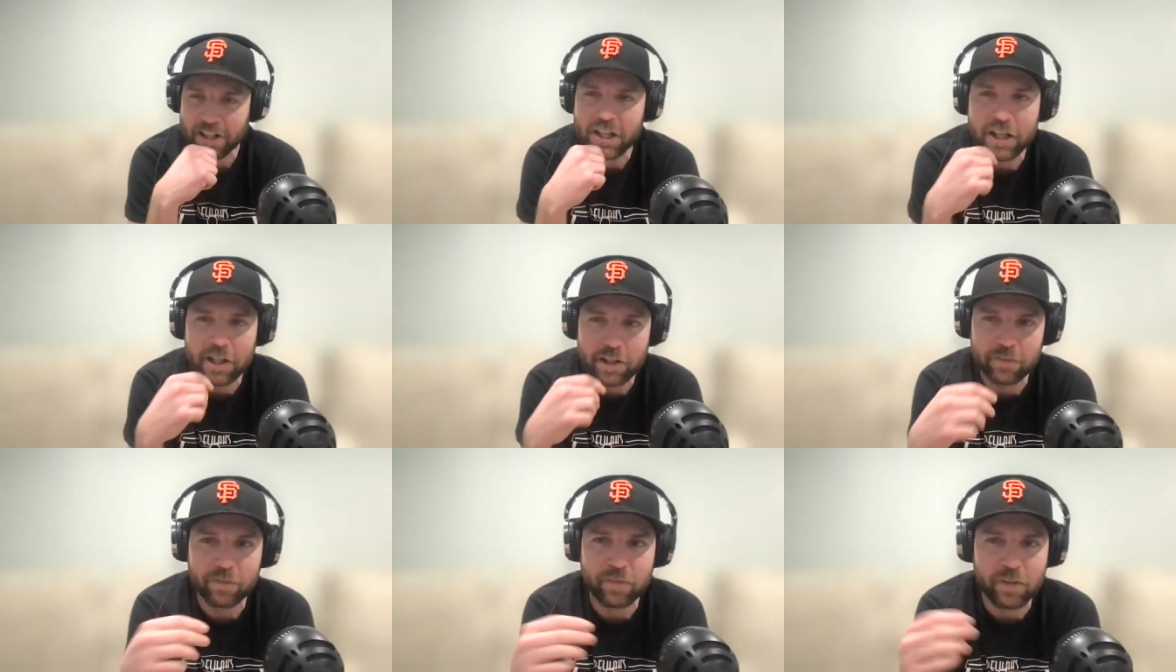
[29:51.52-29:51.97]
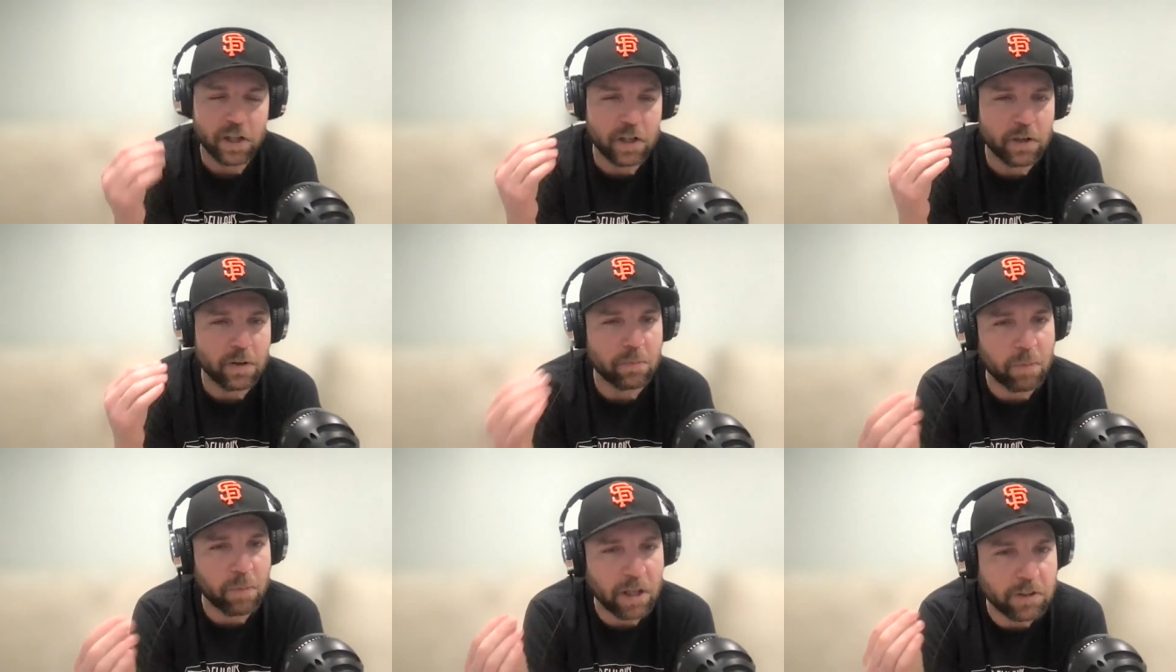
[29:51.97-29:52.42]
He
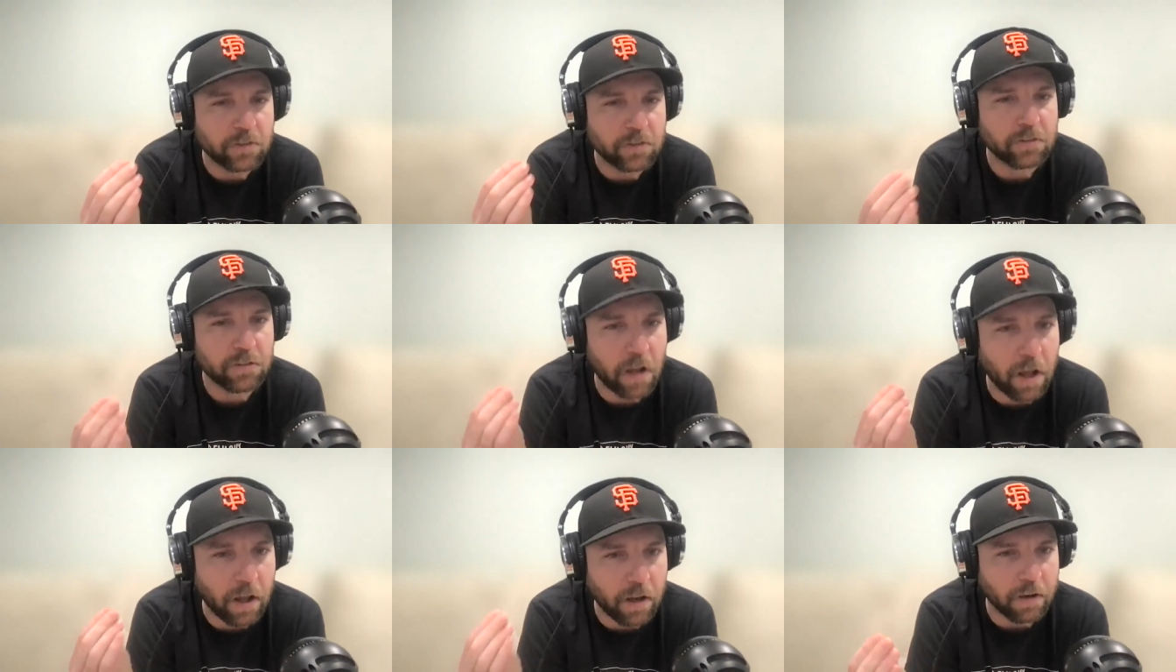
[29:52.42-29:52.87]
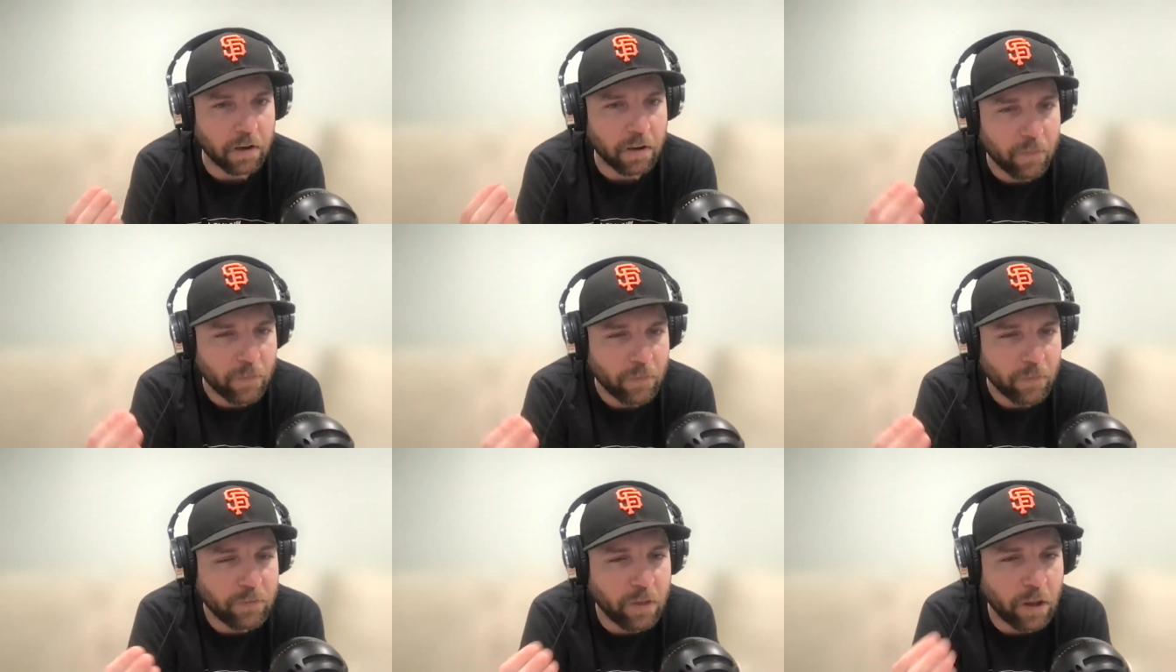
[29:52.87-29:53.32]
feeded my son.
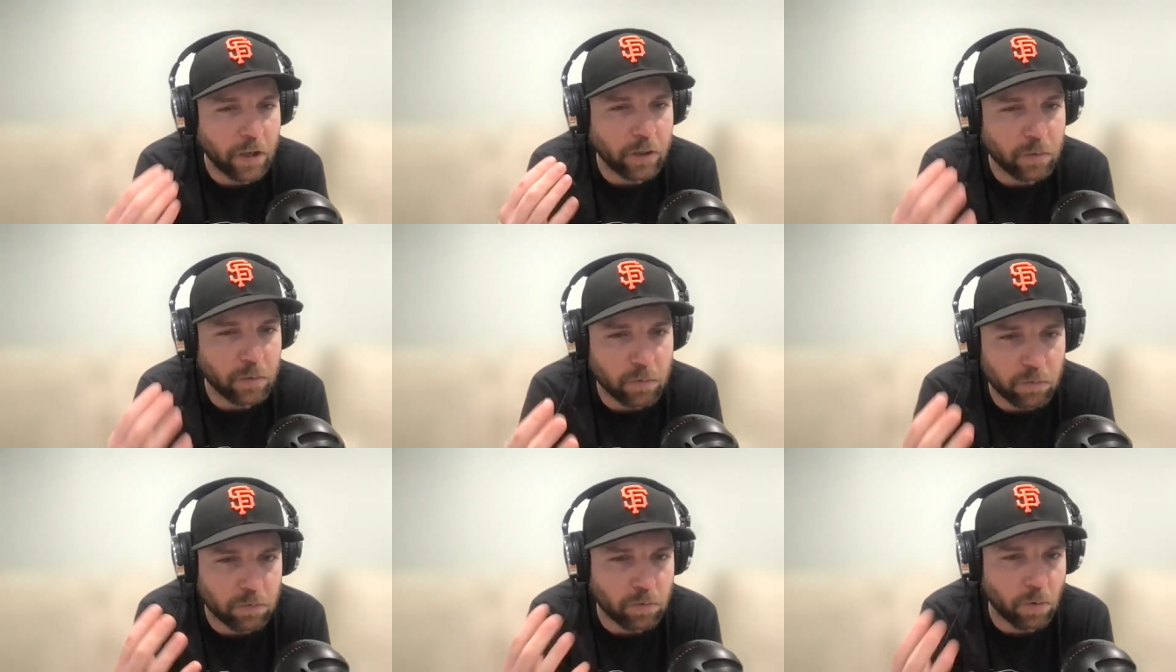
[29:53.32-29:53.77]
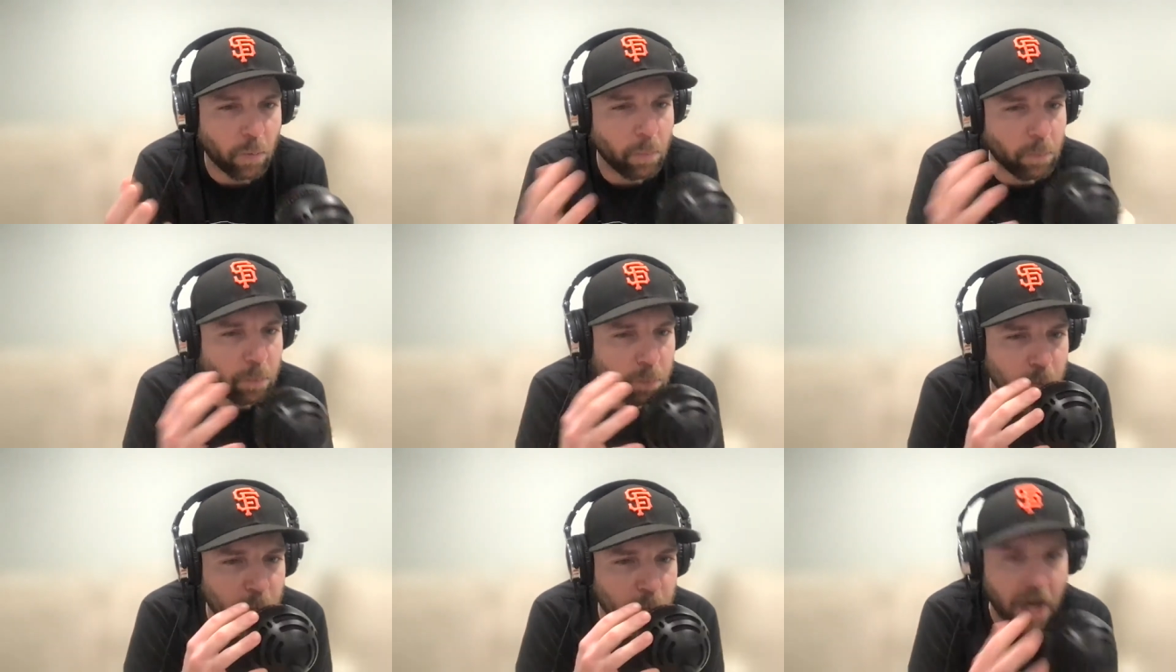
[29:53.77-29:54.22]
Thank you so
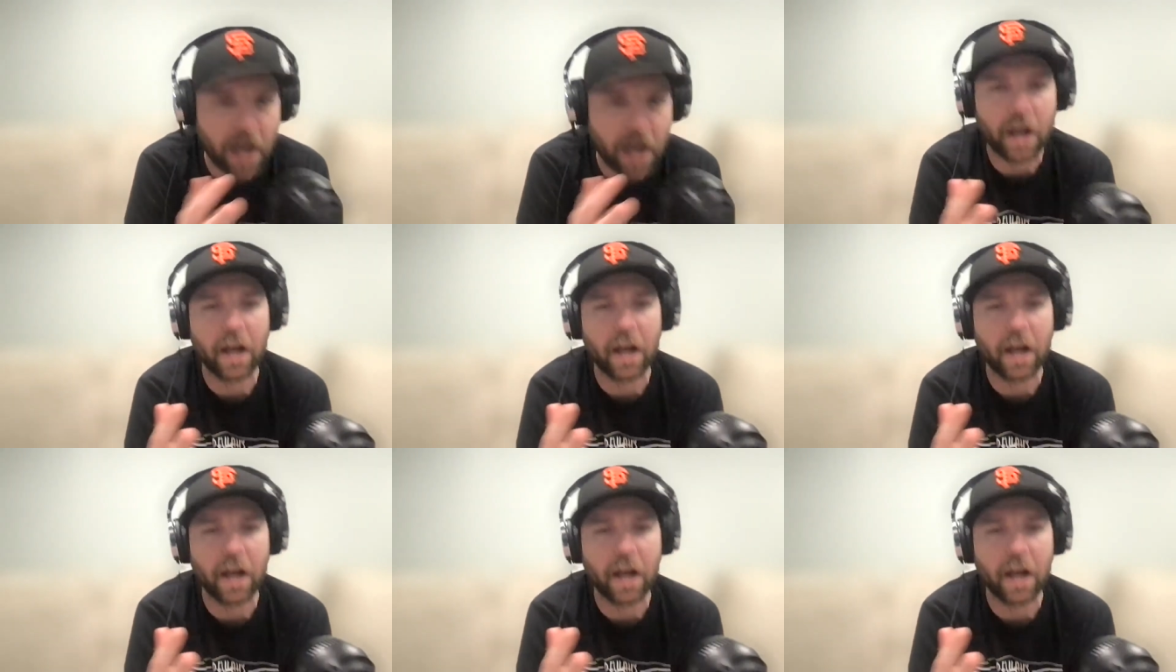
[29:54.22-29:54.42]
much.